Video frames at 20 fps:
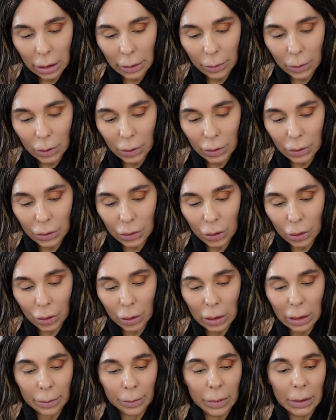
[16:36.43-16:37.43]
I'm going to
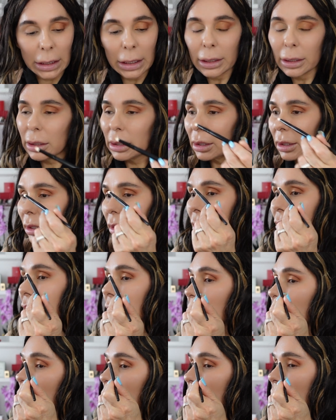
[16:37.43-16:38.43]
apply it a
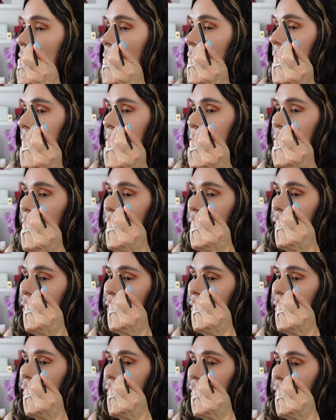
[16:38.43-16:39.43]
little bit more
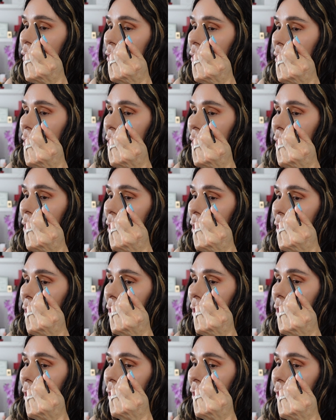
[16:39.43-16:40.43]
on
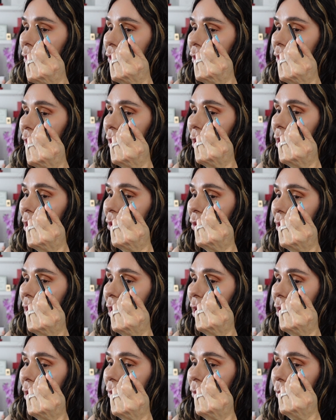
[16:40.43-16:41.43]
this
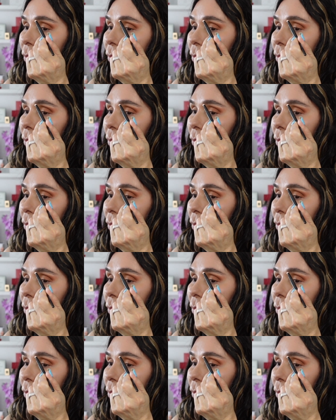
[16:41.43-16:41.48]
area.